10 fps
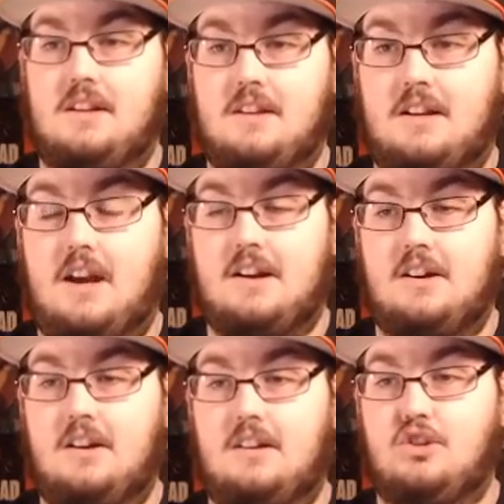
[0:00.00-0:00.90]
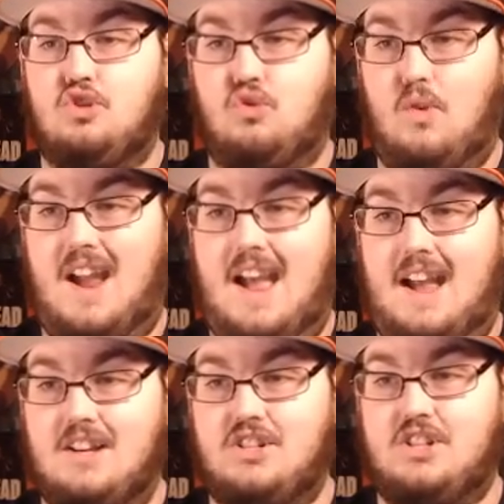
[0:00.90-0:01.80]
the gutter
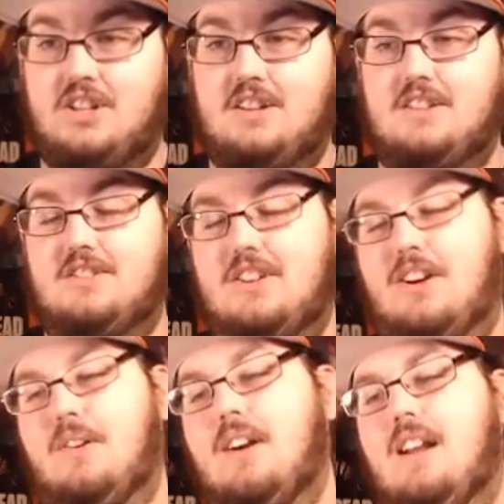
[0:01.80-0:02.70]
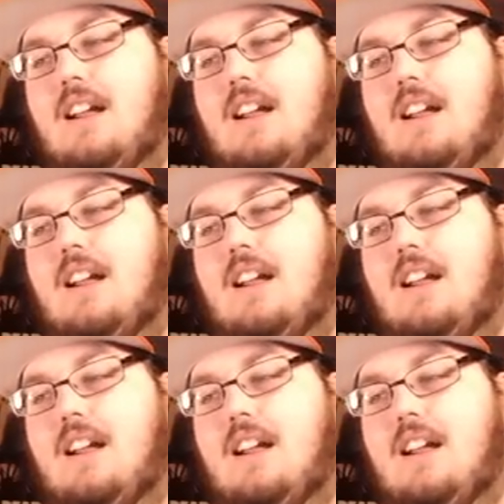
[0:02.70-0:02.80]
trash. So,